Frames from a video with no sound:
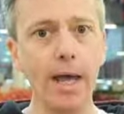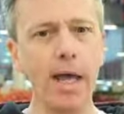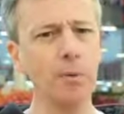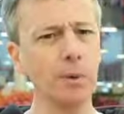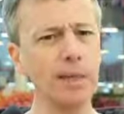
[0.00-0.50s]

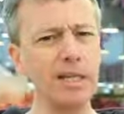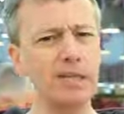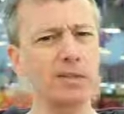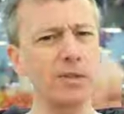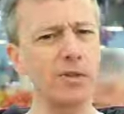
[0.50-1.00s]
and
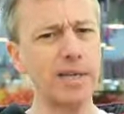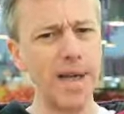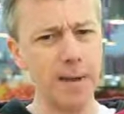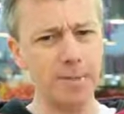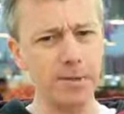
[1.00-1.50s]
release to the
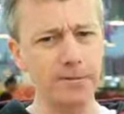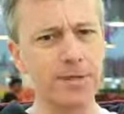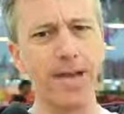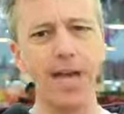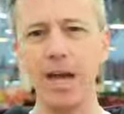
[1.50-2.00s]
captives
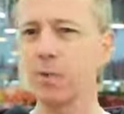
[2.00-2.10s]
and